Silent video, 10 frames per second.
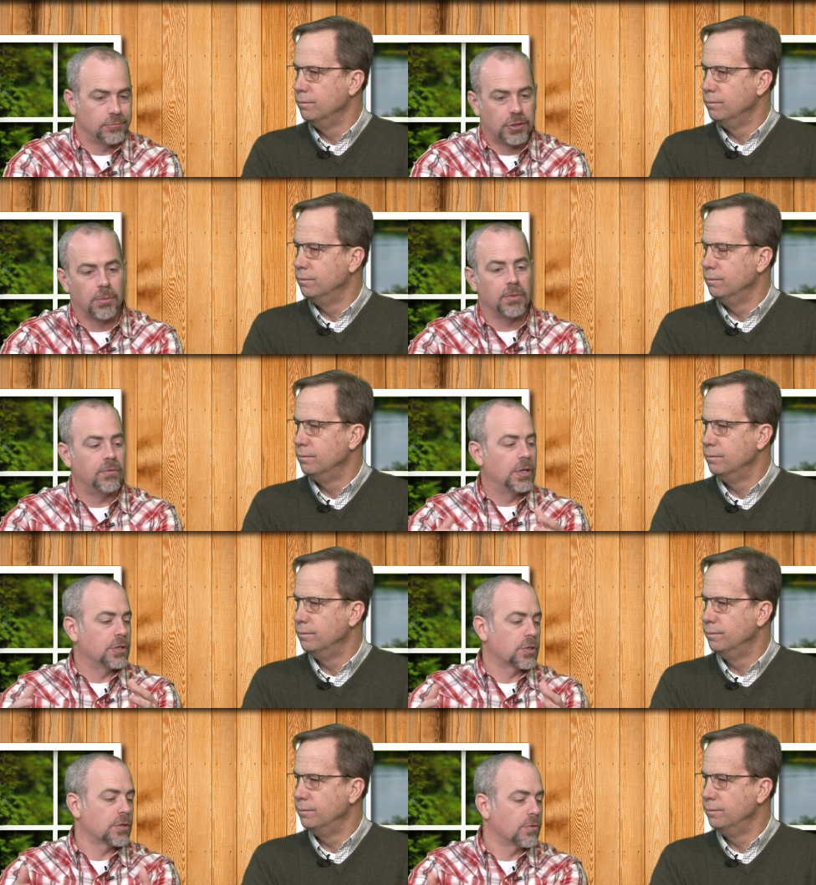
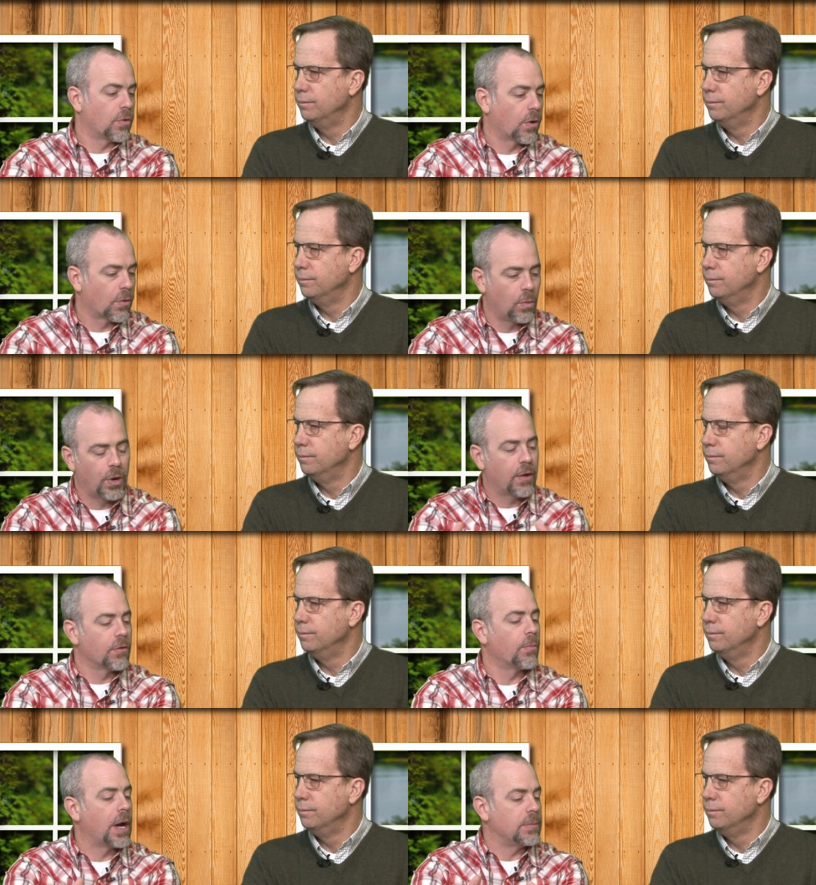Speaker 1: subdivision or
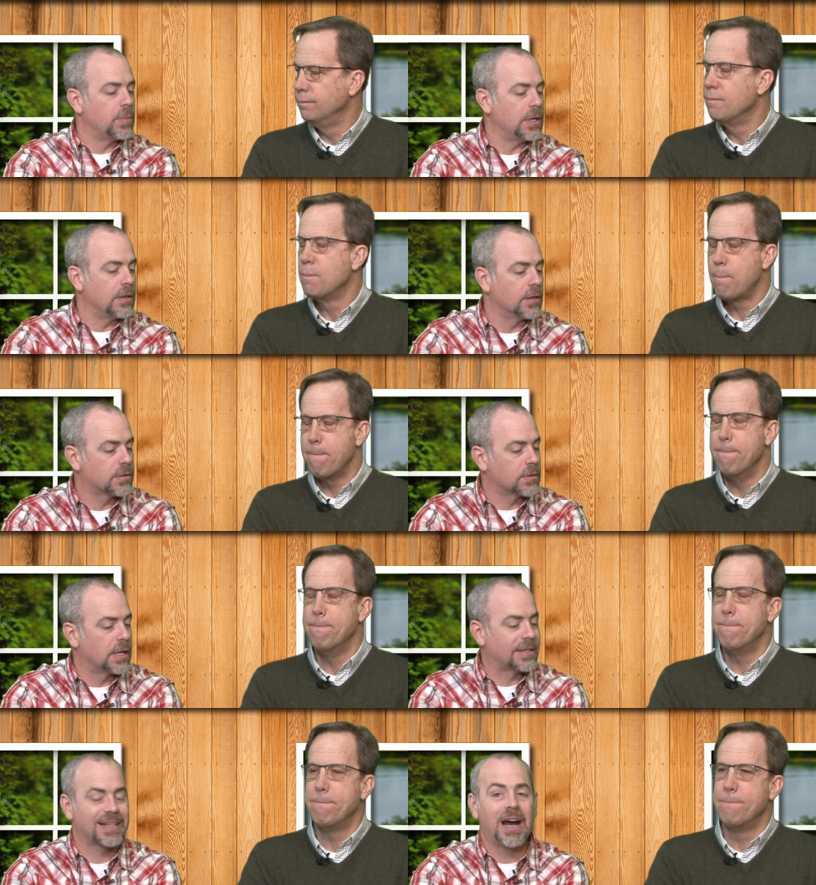whatever it might be that's mm-hmm.
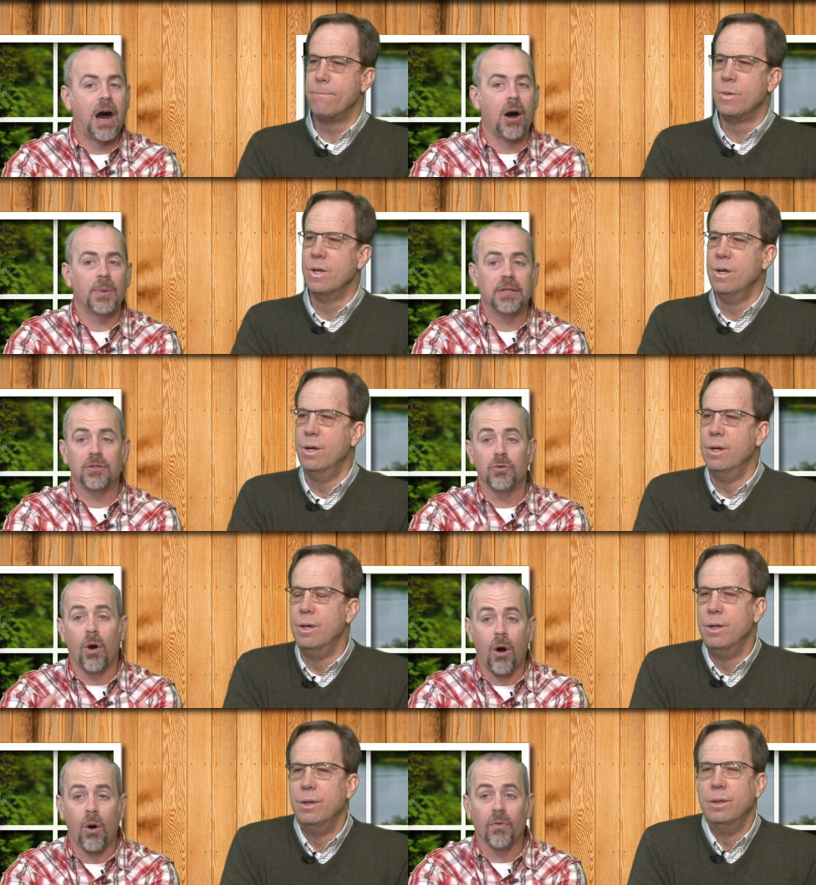that's common to
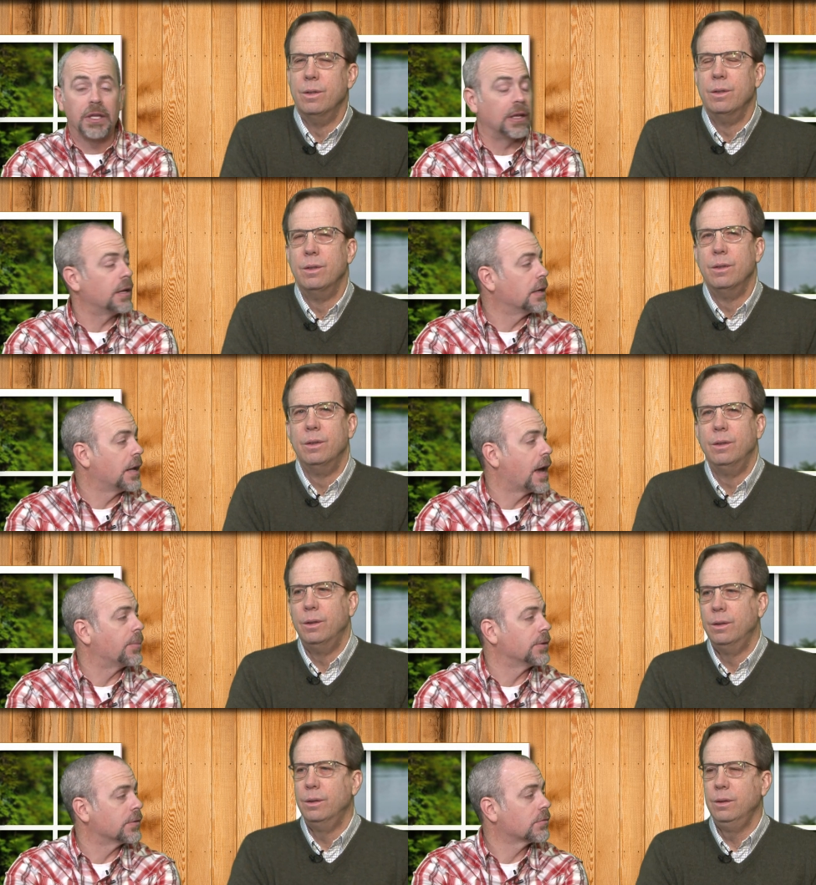all the in-
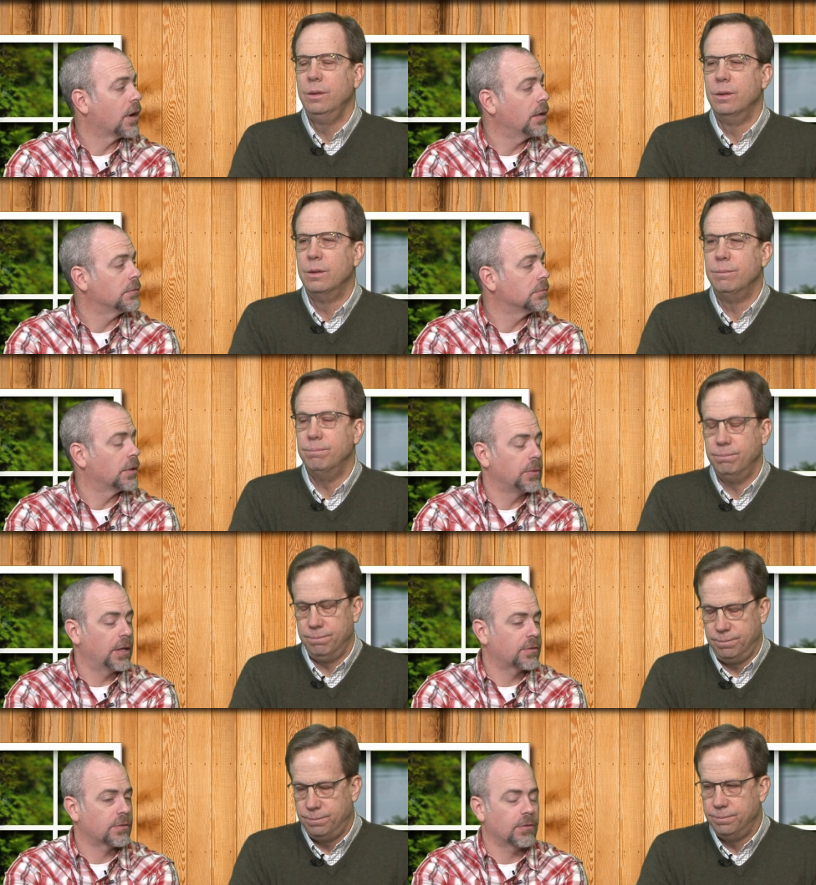inhabitants, right? I mean,
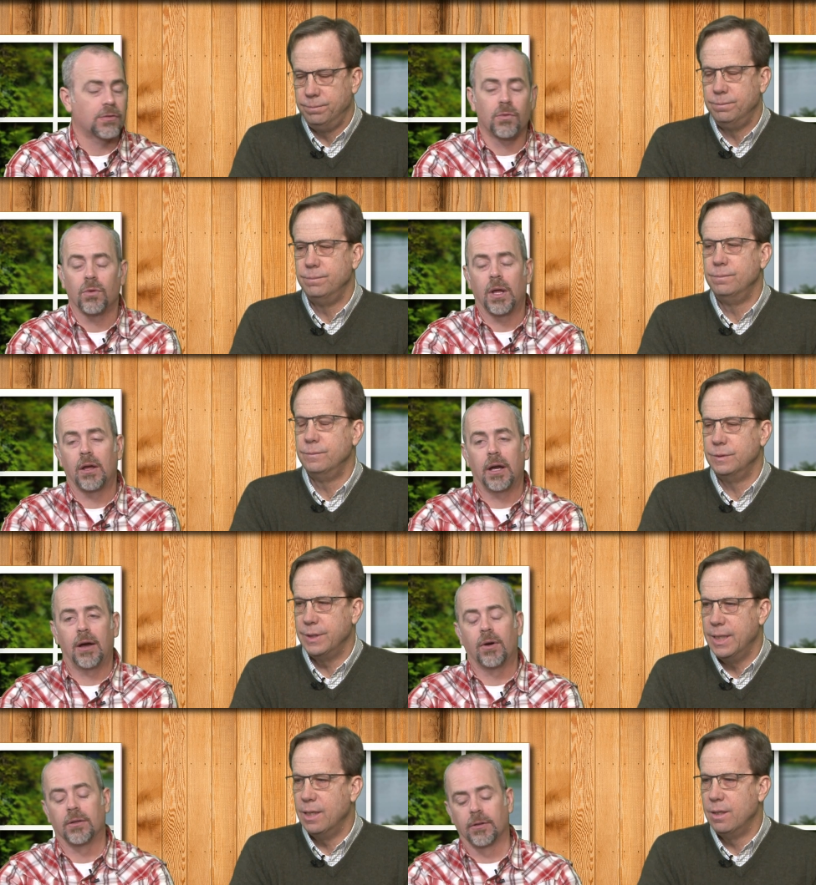mm-hmm. that's,
Speaker 2: that's sort of how,
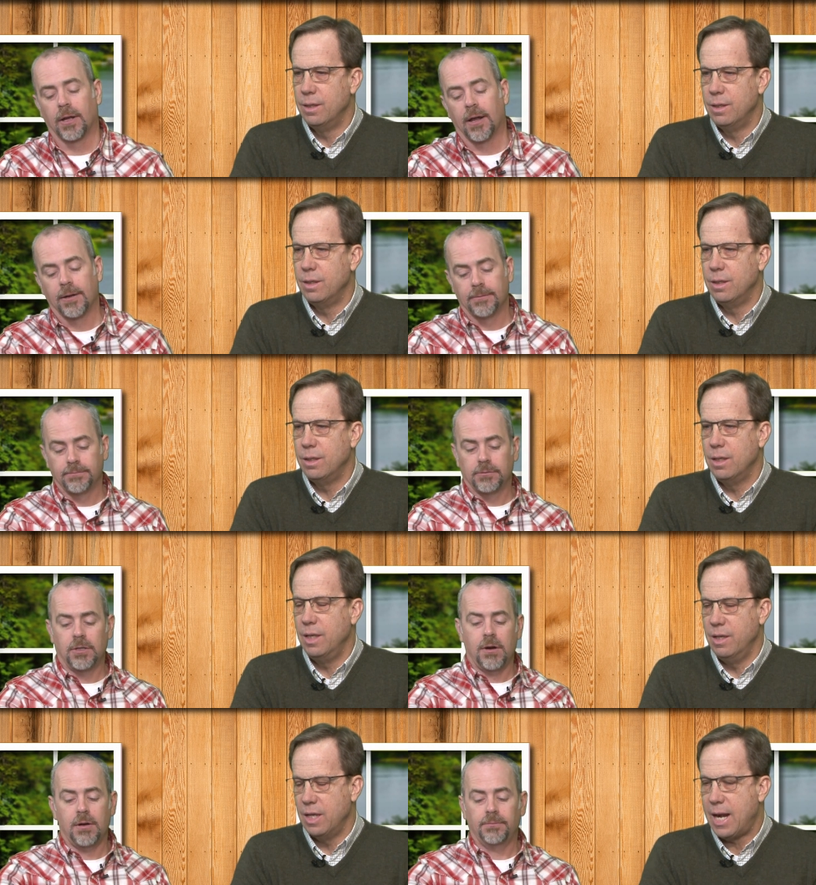how yeah. I look at it.
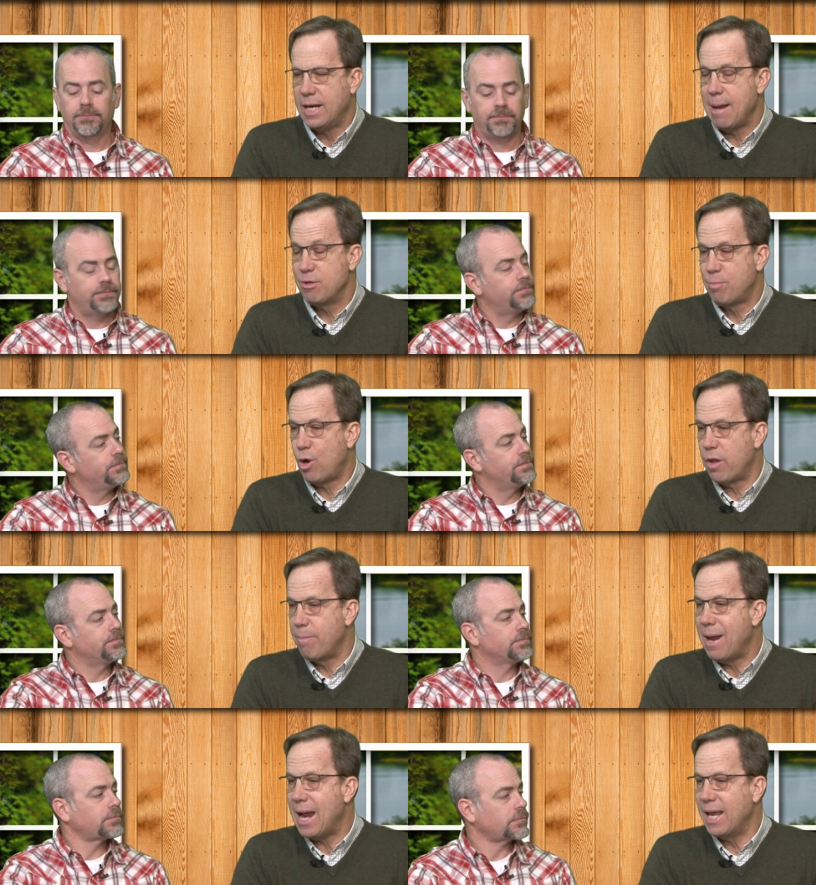Right. A lot of times, part of the
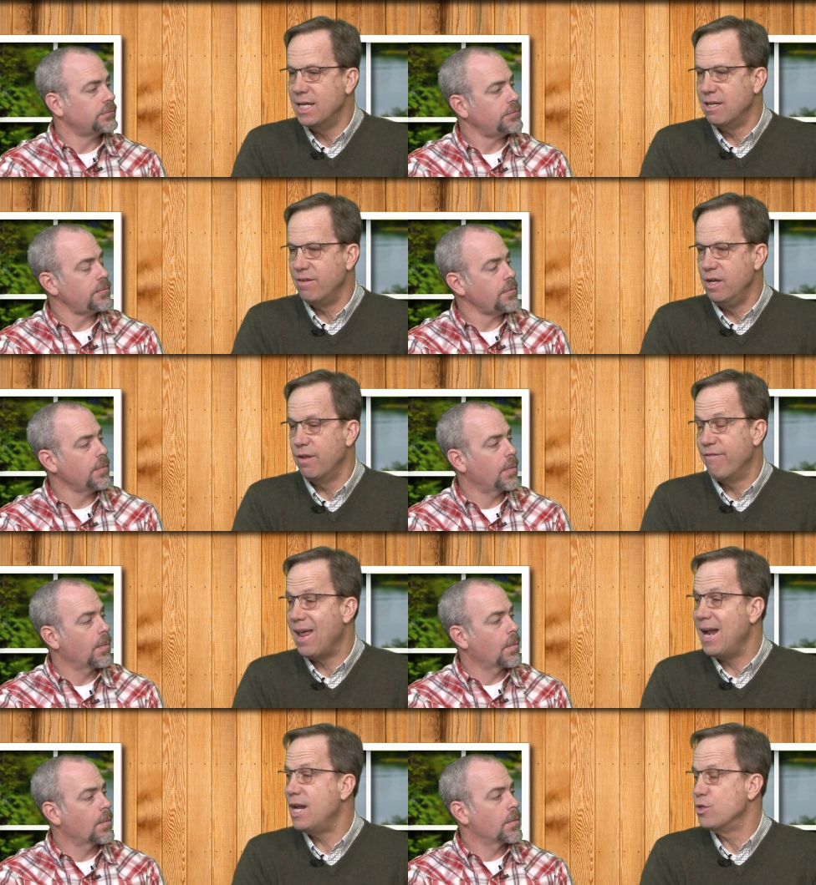packet is you know the
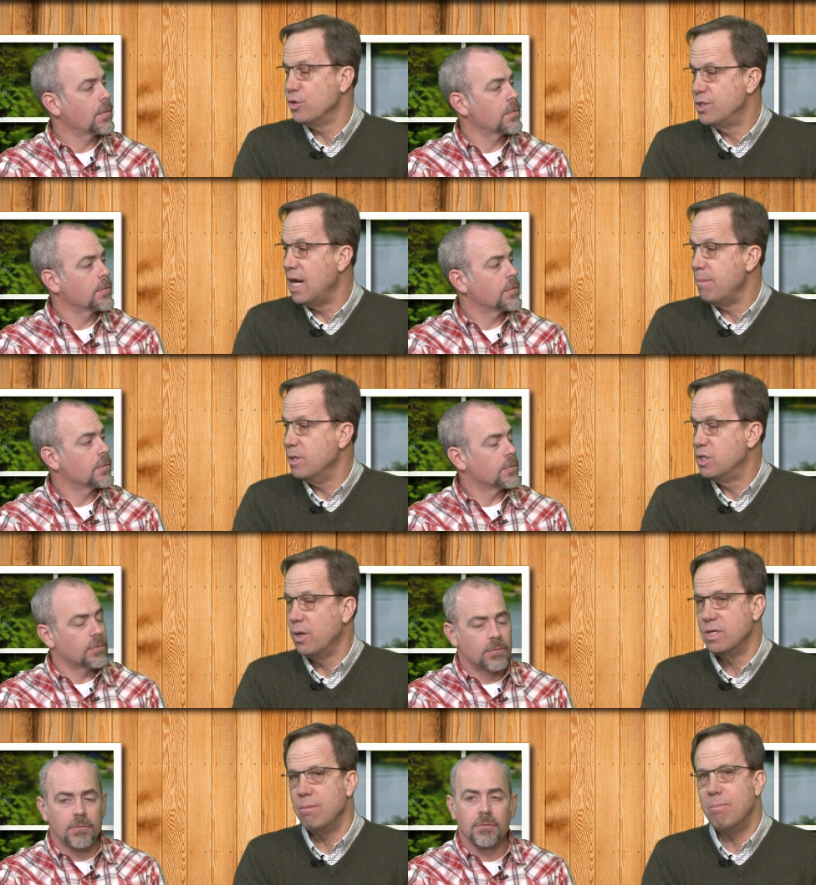financial statement. So
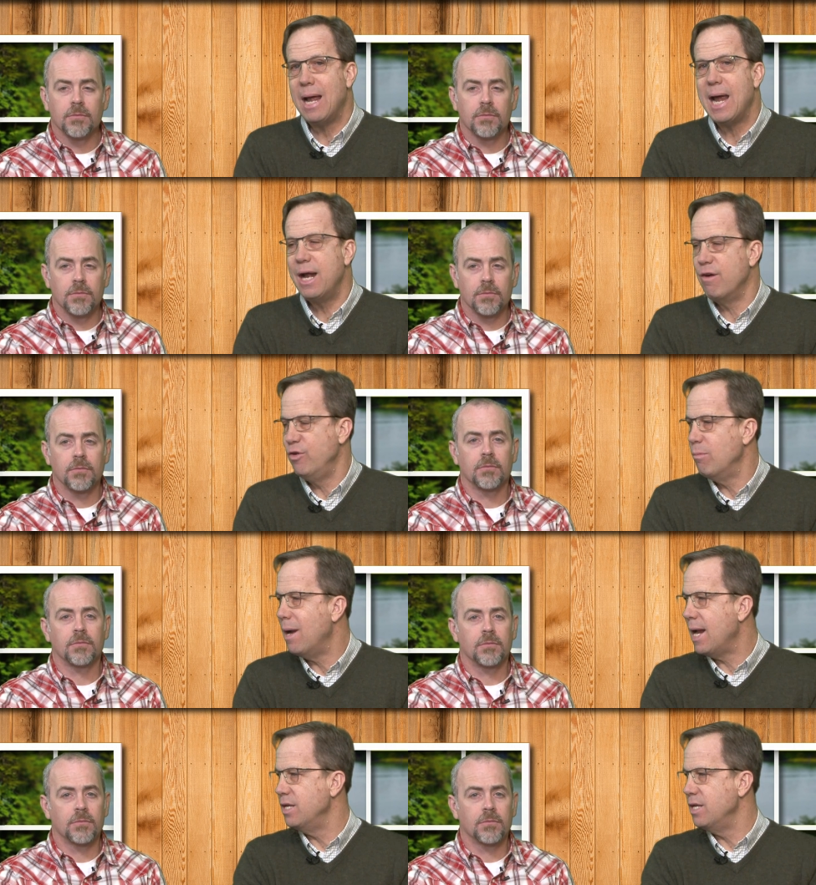as a buyer, if you're buying